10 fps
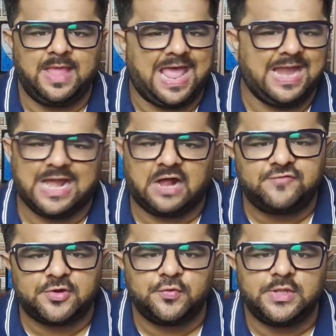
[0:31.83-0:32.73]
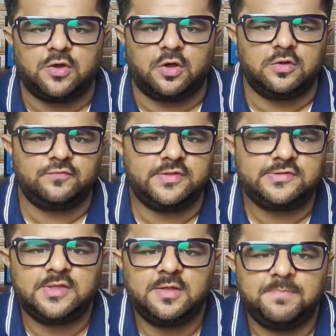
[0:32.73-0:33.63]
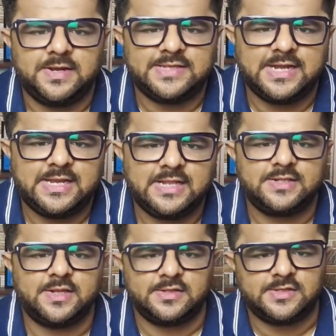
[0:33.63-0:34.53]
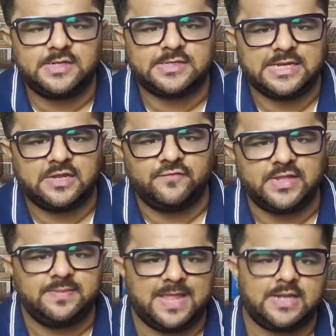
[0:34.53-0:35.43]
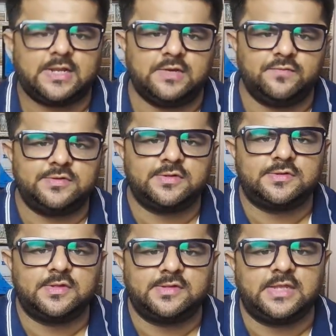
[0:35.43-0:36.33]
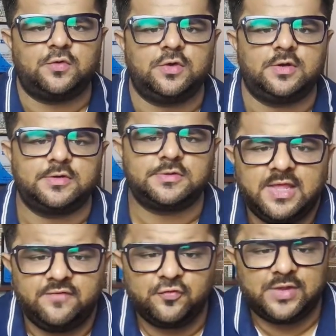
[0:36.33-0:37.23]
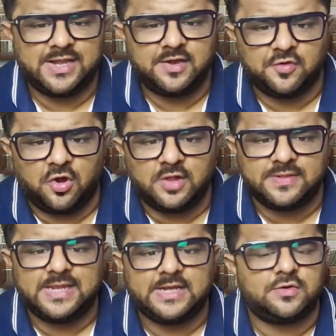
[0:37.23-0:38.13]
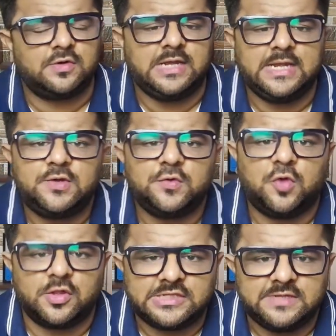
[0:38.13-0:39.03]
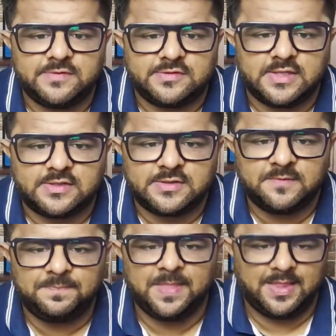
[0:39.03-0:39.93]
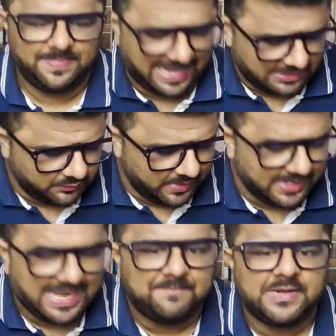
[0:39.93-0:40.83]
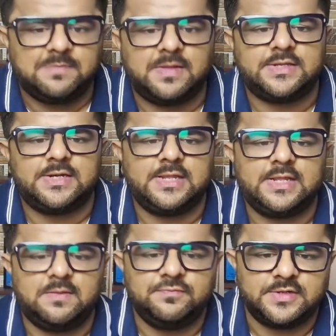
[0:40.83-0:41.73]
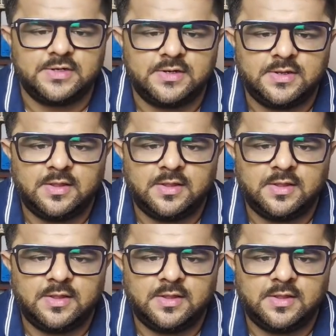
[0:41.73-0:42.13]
and after doing all of this, presenting the results in a way that convinces the stakeholders. If you get it wrong, then it could lead to costly mistakes. That's where capital budgeting comes in.